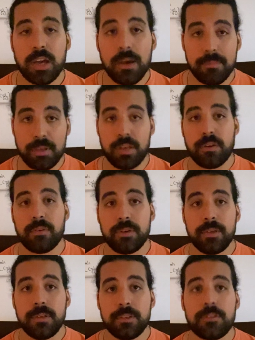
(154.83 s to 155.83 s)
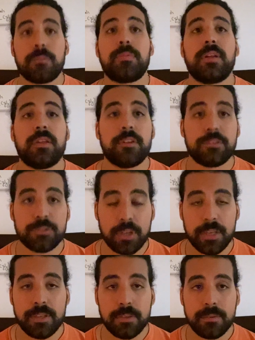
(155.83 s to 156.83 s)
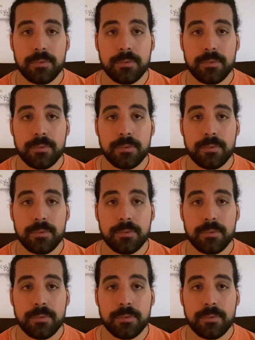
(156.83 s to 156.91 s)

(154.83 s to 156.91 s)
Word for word: come here to play their trade.